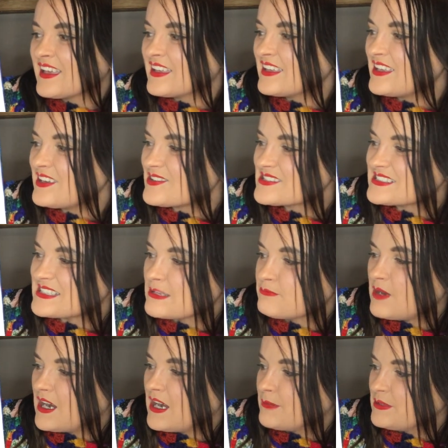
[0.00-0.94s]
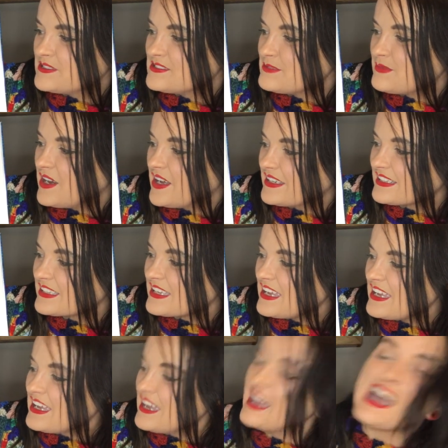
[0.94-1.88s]
Here, said Papa to Monica,
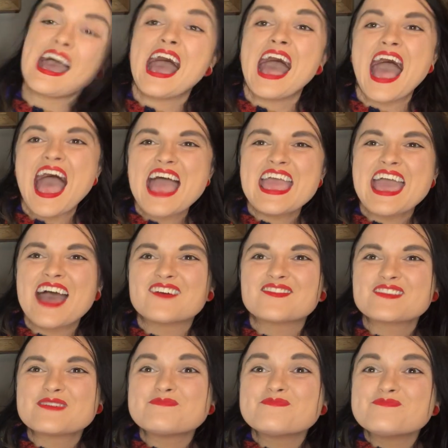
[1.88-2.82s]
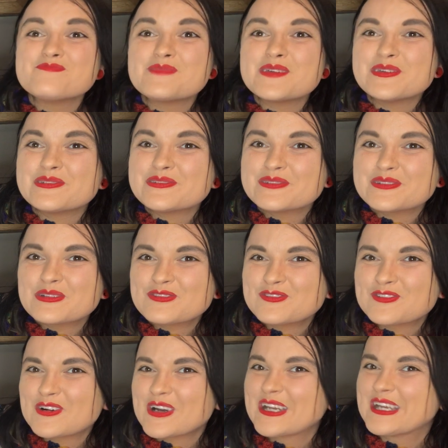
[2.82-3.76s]
I have the moon
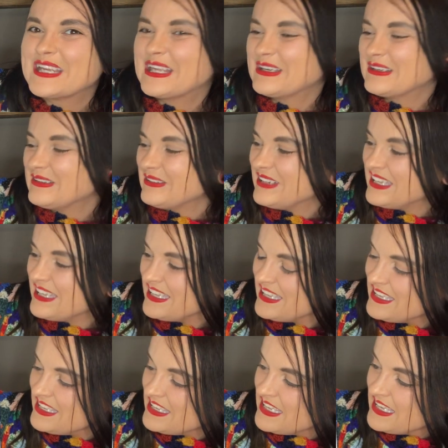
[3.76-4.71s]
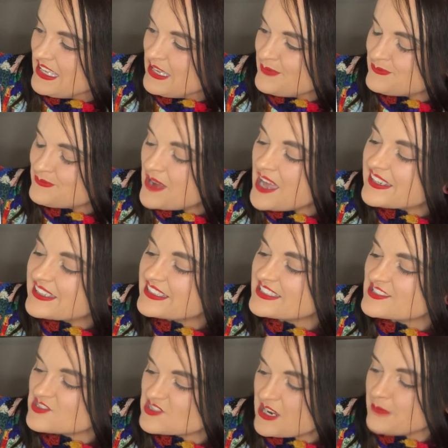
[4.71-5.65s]
for you. Monica
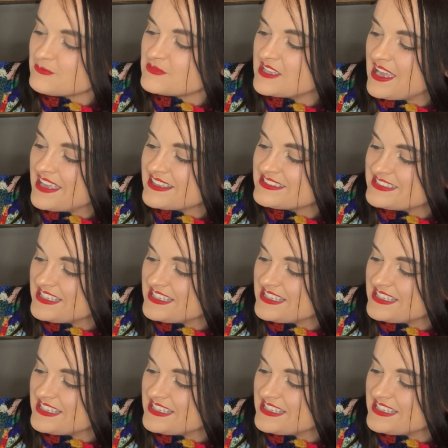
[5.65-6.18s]
jumped and